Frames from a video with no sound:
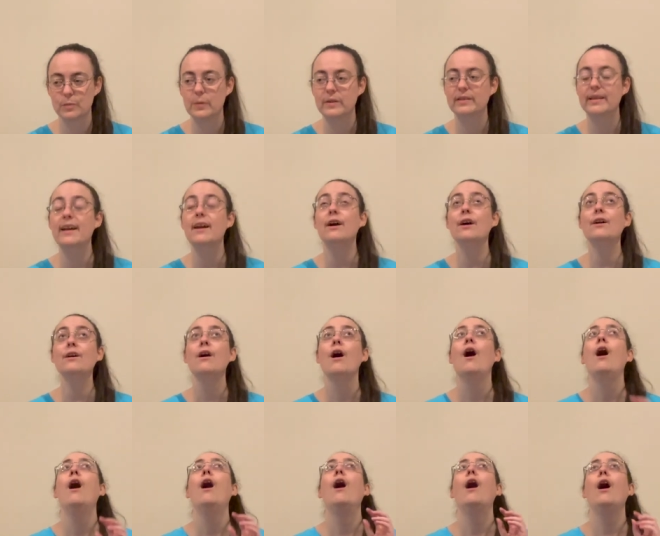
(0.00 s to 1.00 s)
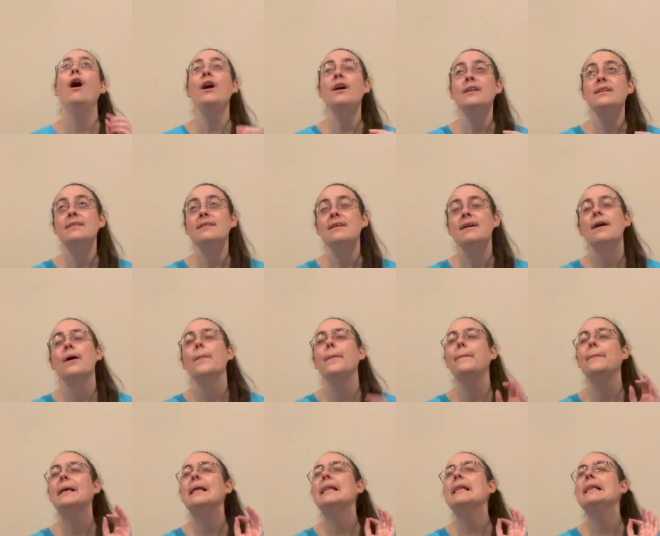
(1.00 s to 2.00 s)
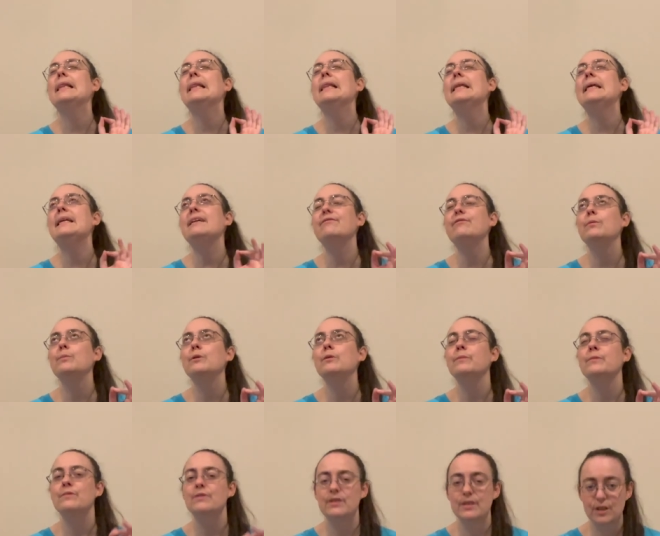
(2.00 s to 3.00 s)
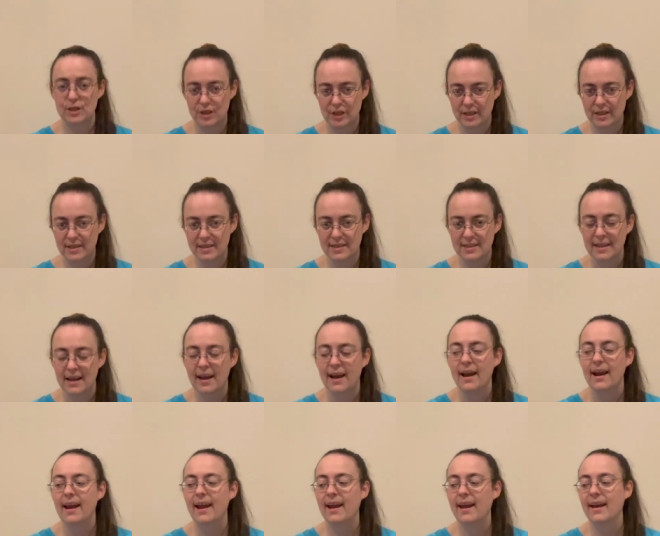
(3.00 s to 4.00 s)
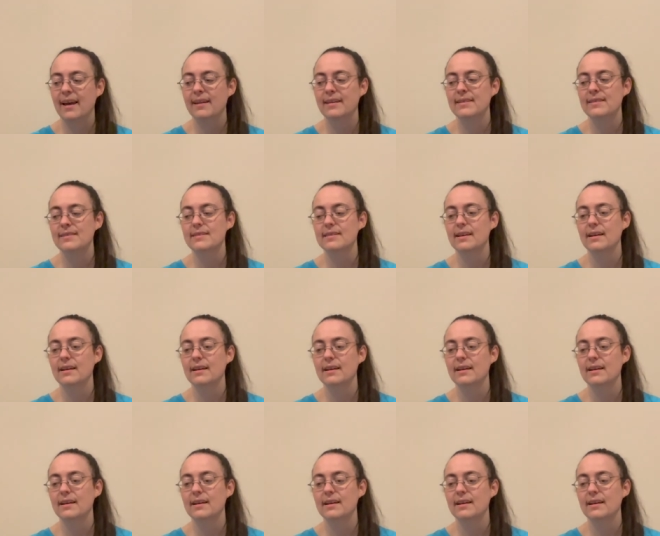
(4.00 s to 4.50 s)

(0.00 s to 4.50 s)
But they are unbelievable musicians and